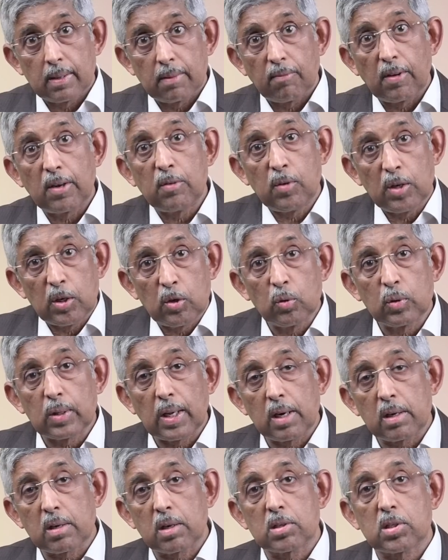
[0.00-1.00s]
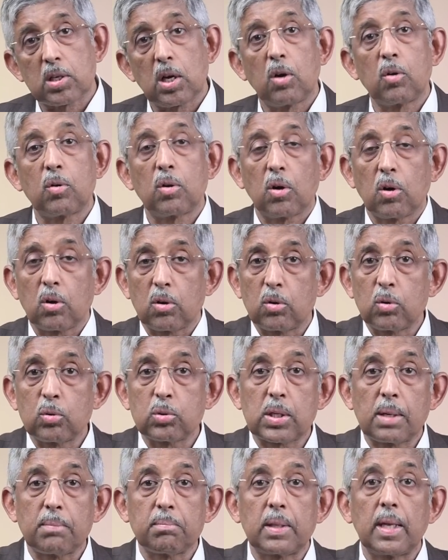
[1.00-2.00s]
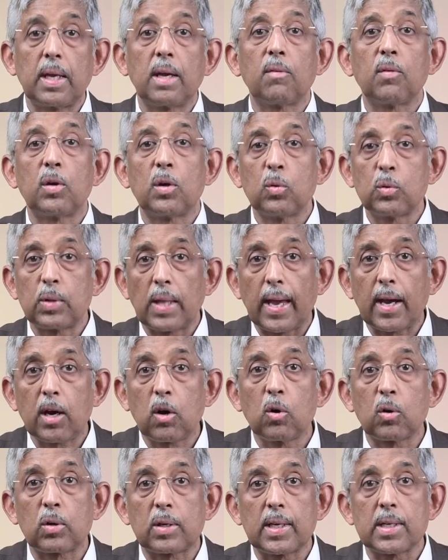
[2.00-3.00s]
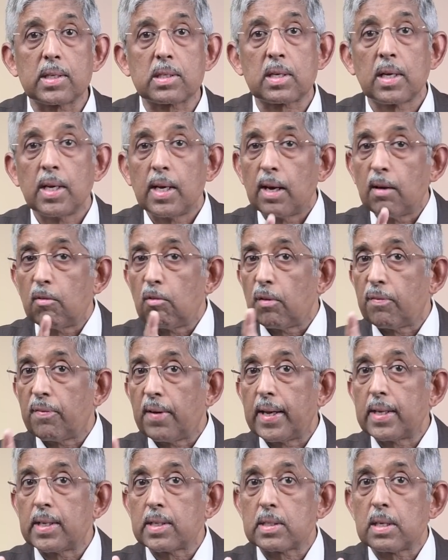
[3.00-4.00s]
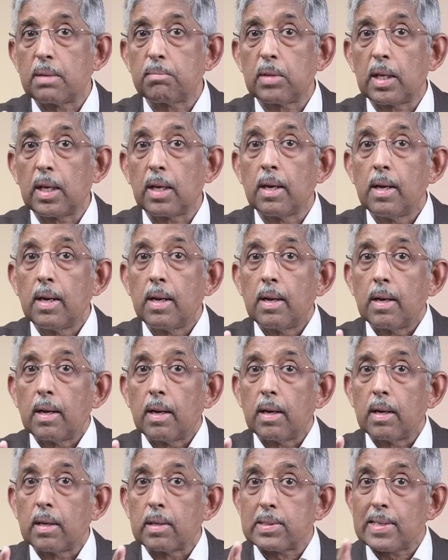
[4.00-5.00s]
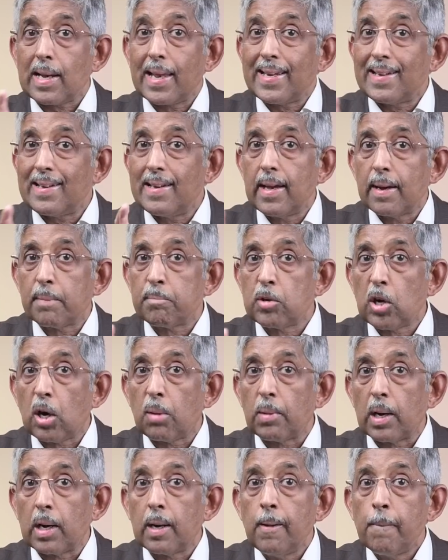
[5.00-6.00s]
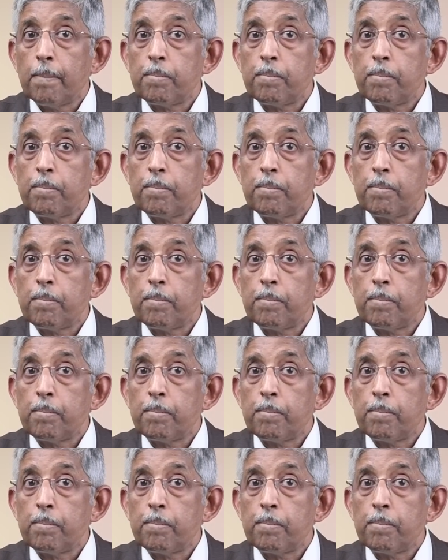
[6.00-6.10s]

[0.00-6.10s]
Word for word: when we do the ultrasound or do something, we do the echo test and we find there's something uh, slightly abnormal,